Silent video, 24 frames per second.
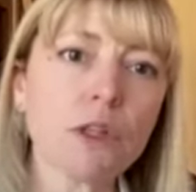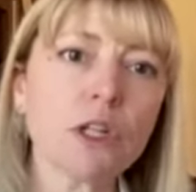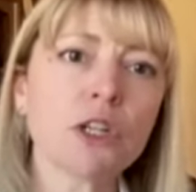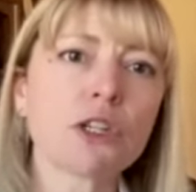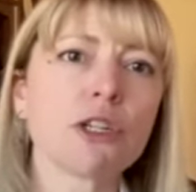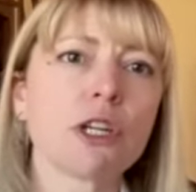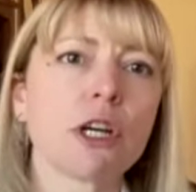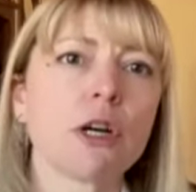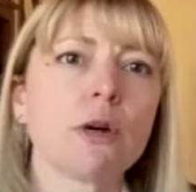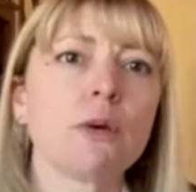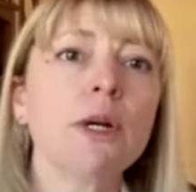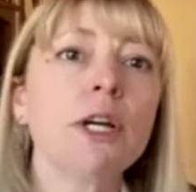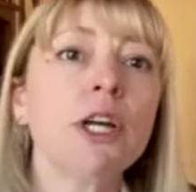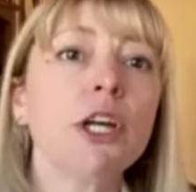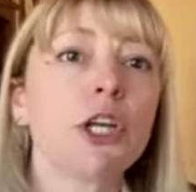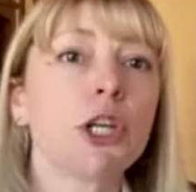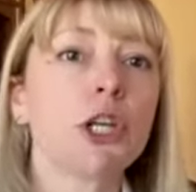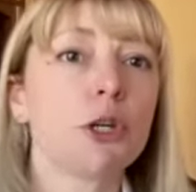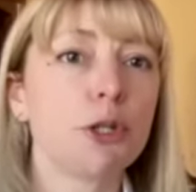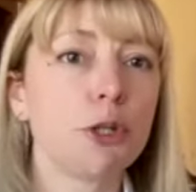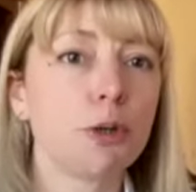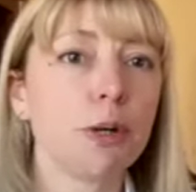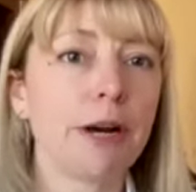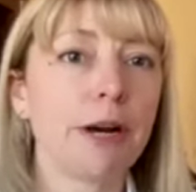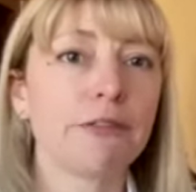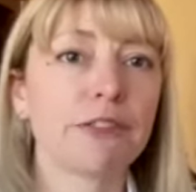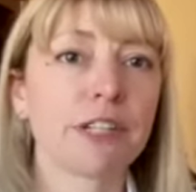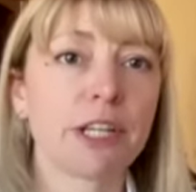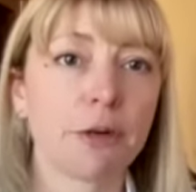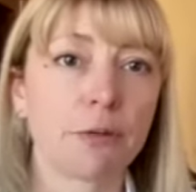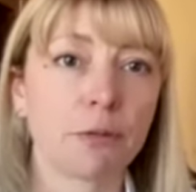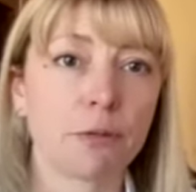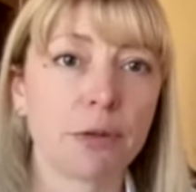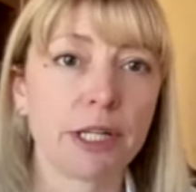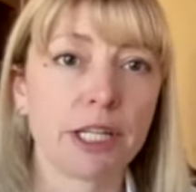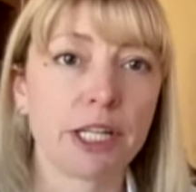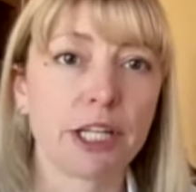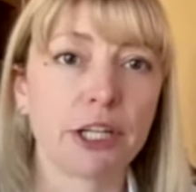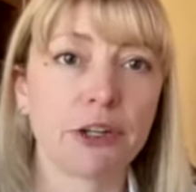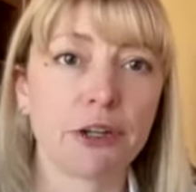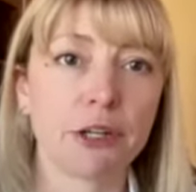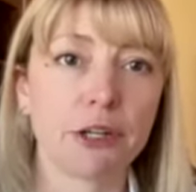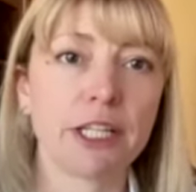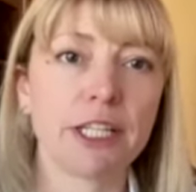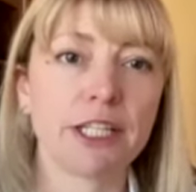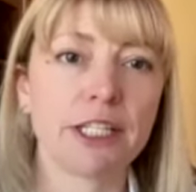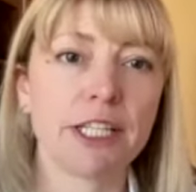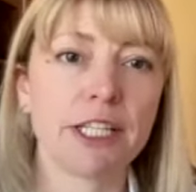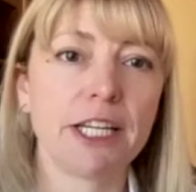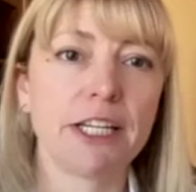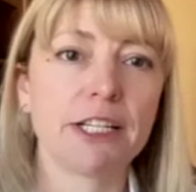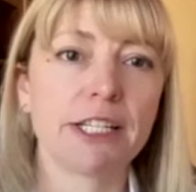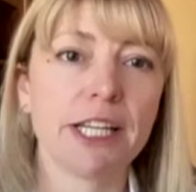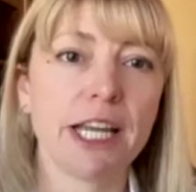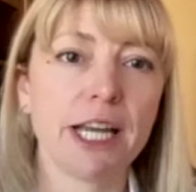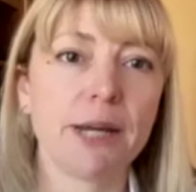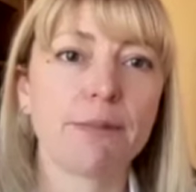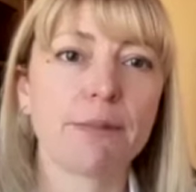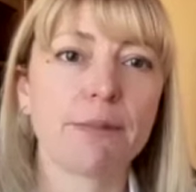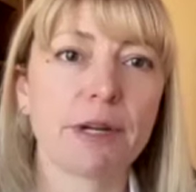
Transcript: So you do have to get really good at the teat tape